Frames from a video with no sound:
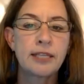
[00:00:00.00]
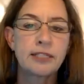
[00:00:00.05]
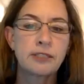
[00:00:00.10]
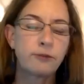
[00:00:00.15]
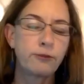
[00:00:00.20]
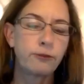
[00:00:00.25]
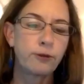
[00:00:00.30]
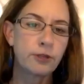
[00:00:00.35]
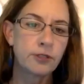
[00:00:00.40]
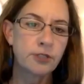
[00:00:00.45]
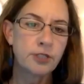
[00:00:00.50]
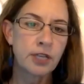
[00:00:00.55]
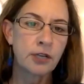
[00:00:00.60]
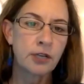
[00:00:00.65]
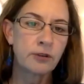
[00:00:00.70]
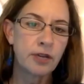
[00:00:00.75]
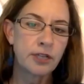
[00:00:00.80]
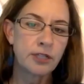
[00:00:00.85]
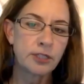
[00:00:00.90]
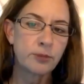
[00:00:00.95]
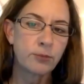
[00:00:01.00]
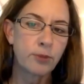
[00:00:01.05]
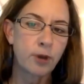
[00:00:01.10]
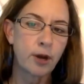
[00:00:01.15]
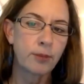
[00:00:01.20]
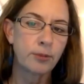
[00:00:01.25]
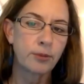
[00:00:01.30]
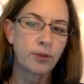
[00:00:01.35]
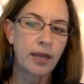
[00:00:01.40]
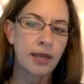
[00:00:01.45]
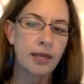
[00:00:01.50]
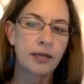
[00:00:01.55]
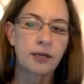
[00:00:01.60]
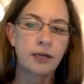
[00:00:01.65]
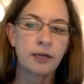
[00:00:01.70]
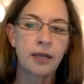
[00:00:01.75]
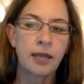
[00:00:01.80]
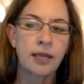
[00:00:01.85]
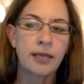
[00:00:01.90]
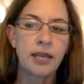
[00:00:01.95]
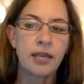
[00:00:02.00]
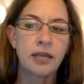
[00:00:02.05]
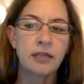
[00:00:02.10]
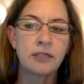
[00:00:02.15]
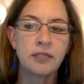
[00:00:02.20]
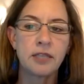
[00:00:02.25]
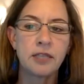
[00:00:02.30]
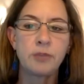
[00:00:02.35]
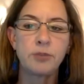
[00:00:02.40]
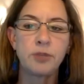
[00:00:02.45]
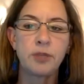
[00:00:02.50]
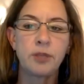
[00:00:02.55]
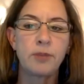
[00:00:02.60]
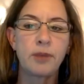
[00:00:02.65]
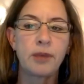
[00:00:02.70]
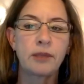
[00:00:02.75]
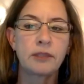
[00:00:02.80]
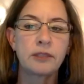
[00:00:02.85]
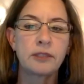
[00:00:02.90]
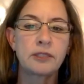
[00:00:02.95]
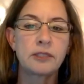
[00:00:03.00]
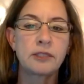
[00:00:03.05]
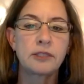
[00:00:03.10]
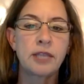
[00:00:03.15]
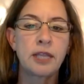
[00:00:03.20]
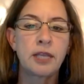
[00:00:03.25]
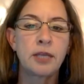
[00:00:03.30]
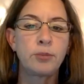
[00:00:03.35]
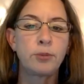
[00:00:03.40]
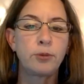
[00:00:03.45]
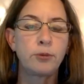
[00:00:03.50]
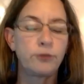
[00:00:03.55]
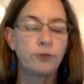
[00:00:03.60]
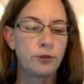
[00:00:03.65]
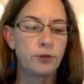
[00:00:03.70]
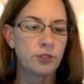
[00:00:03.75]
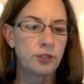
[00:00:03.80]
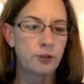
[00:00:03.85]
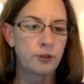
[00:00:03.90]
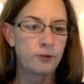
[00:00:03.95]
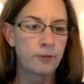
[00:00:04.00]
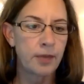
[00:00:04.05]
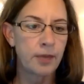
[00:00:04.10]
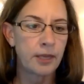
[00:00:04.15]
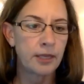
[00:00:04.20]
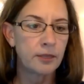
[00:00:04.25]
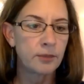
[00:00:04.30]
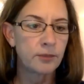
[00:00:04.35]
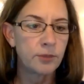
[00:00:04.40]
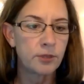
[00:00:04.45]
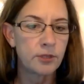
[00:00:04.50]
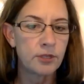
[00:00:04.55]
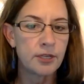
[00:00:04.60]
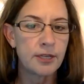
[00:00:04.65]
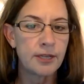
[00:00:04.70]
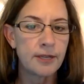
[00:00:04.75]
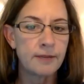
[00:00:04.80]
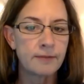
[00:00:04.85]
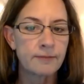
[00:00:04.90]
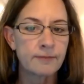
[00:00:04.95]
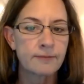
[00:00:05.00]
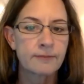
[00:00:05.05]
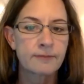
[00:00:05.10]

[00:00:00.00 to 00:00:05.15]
fourth generation Marbleheader, I care deeply about the sustainable future of my community.